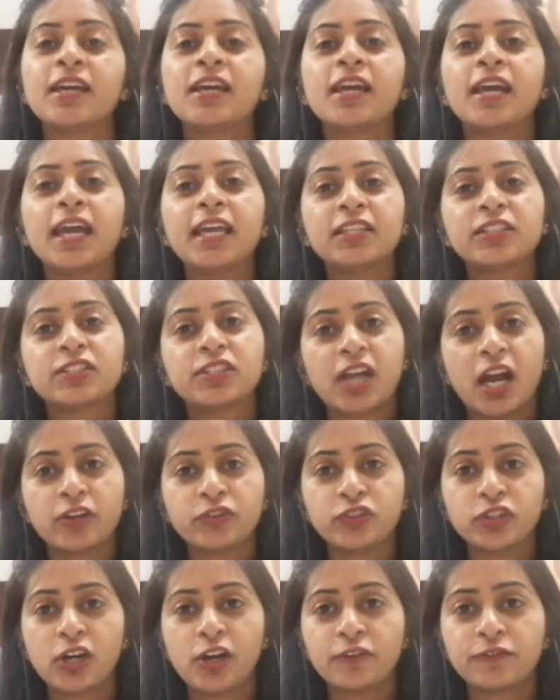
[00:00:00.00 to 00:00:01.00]
In
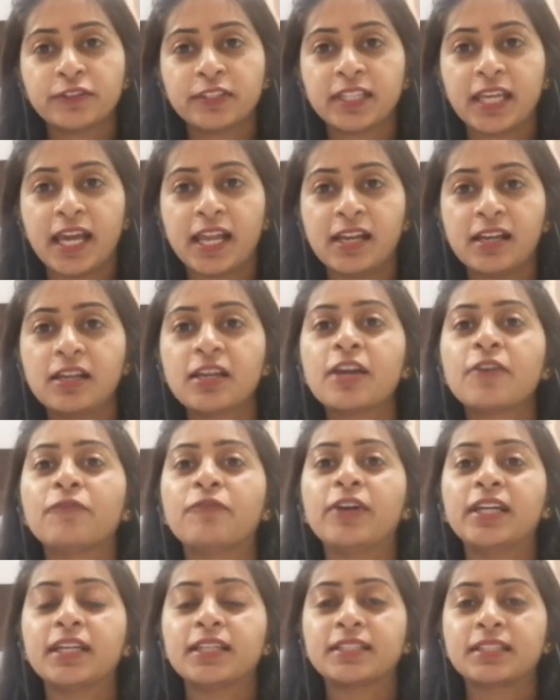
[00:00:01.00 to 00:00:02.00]
structure of cell,
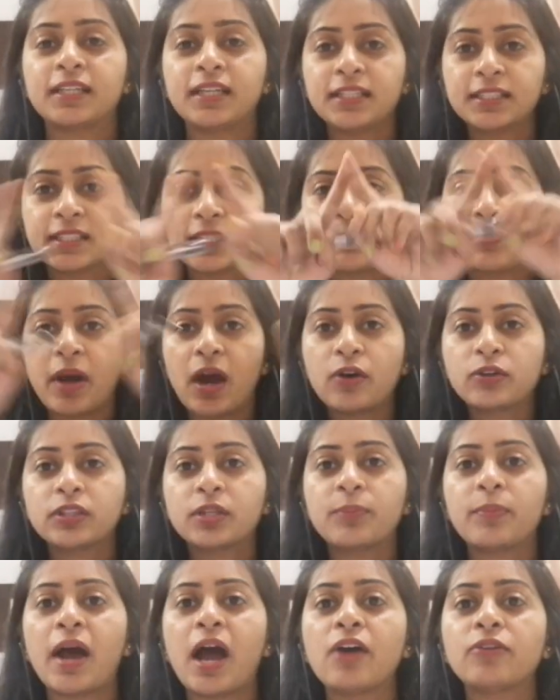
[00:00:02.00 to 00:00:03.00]
we discussed about the
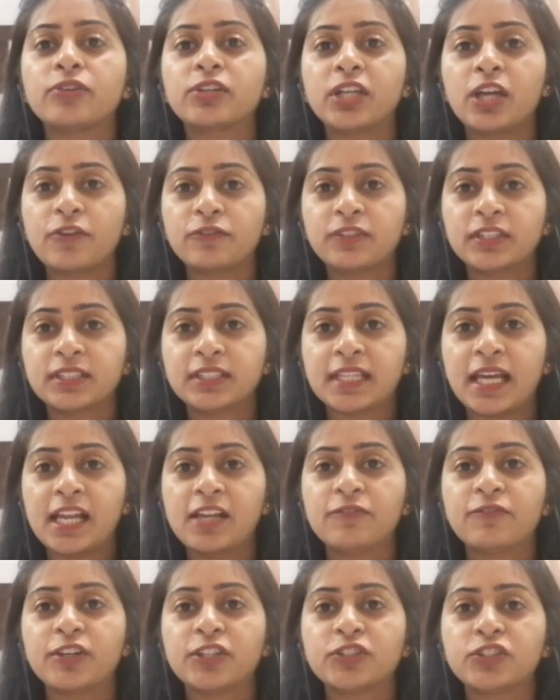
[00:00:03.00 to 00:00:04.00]
boundary of the cell,
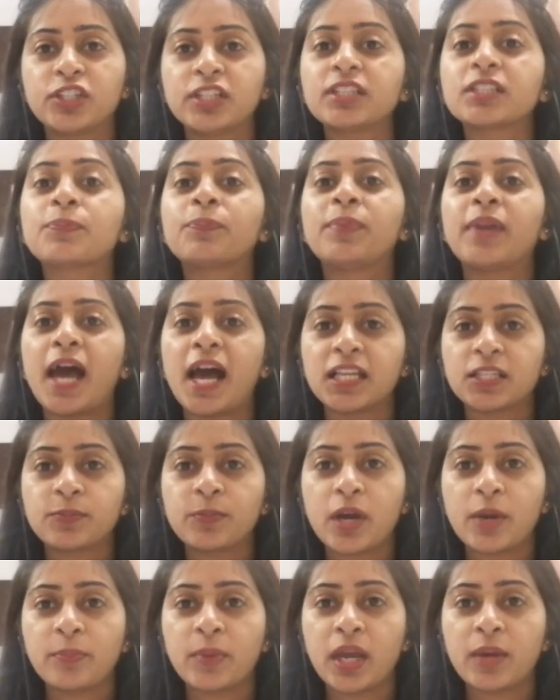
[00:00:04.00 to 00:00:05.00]
which is
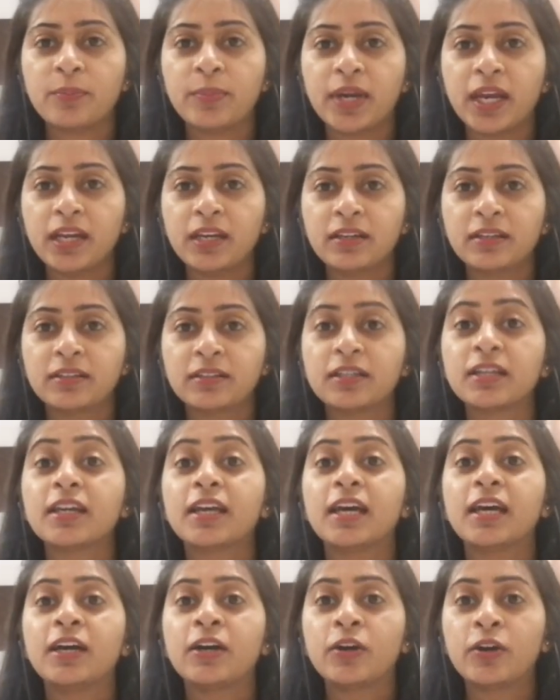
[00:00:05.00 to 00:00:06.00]
plasma membrane.
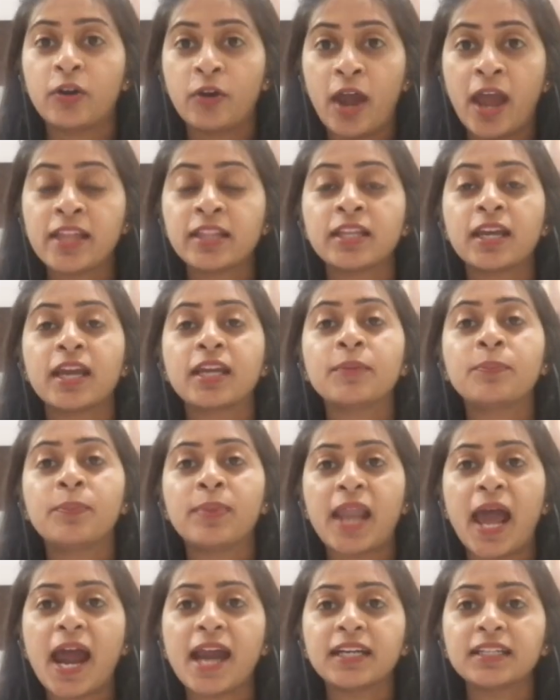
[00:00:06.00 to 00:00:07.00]
And in
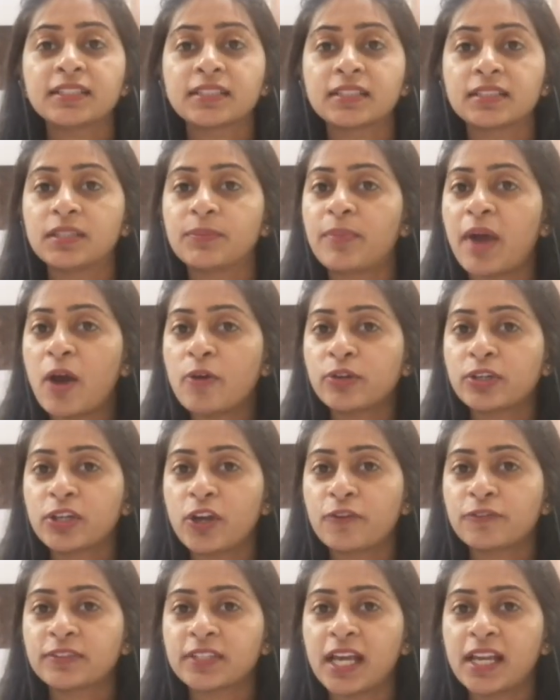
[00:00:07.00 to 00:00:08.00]
plants, the boundary
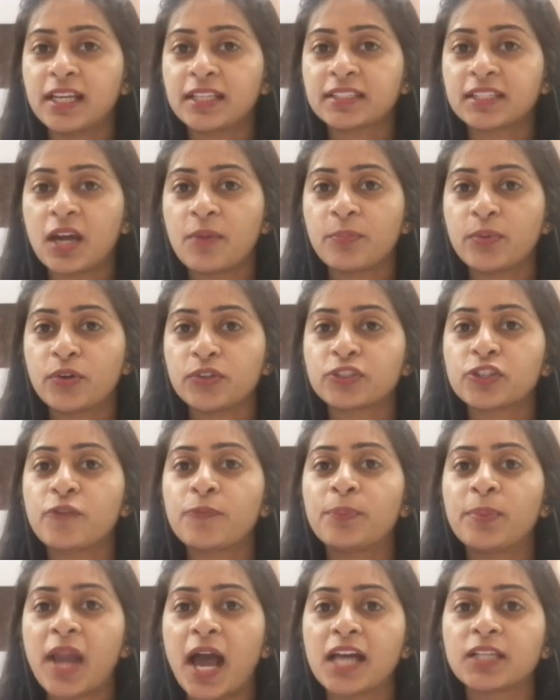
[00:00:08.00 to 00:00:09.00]
of cell is composed
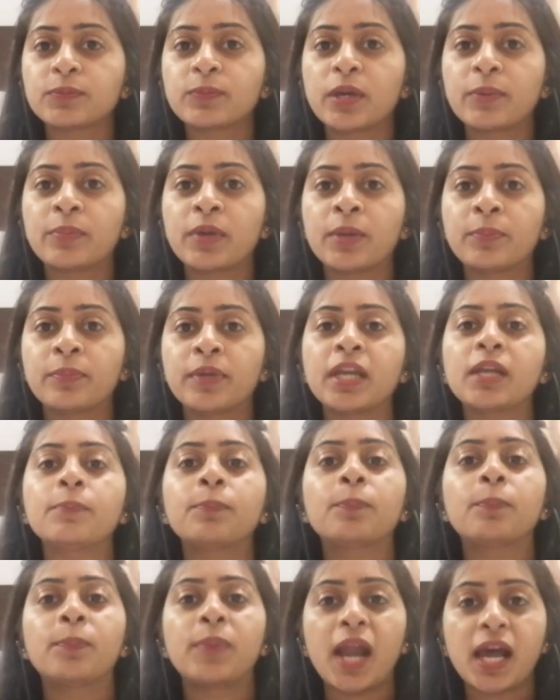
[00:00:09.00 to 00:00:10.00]
of plasma membrane
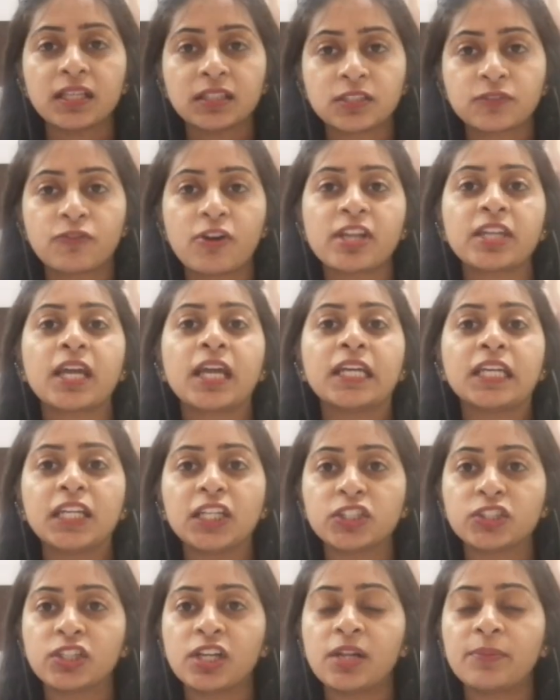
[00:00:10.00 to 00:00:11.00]
plus one
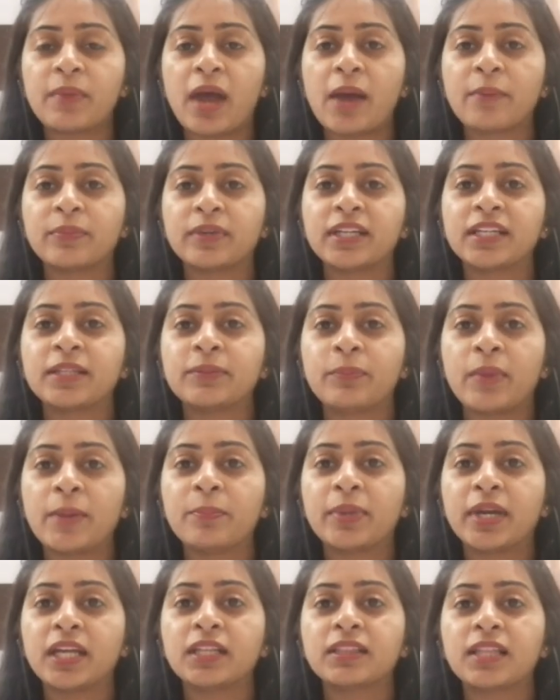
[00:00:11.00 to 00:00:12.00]
additional
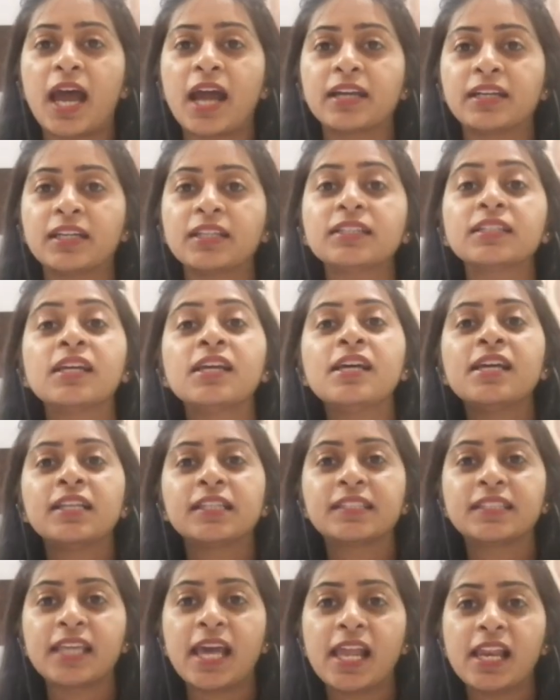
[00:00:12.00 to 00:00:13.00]
membrane that is
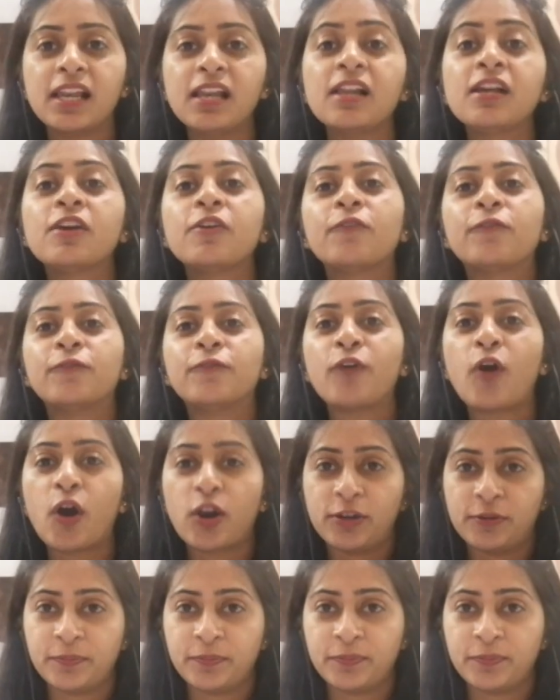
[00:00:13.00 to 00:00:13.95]
cell wall.